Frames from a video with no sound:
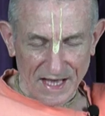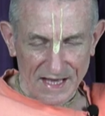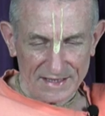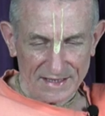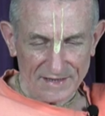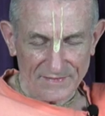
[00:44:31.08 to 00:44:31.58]

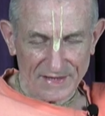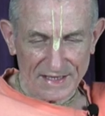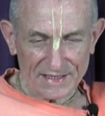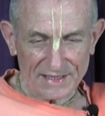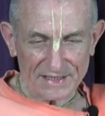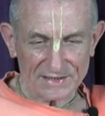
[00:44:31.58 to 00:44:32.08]
and the living
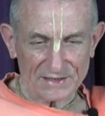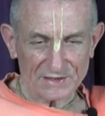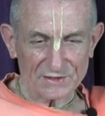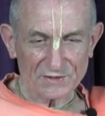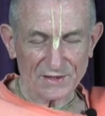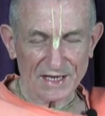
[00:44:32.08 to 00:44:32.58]
entity
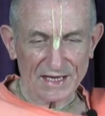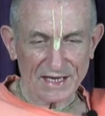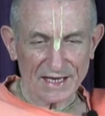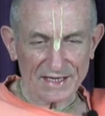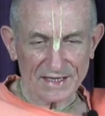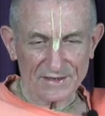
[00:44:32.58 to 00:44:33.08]
says, do I
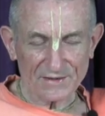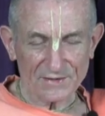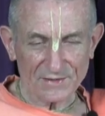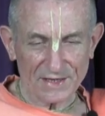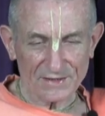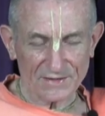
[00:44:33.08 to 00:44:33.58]
like it or
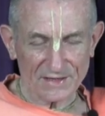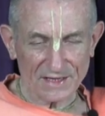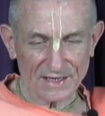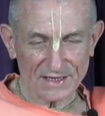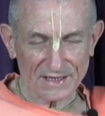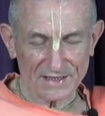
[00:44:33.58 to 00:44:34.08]
do I not
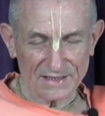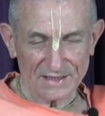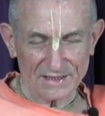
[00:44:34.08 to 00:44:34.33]
like it?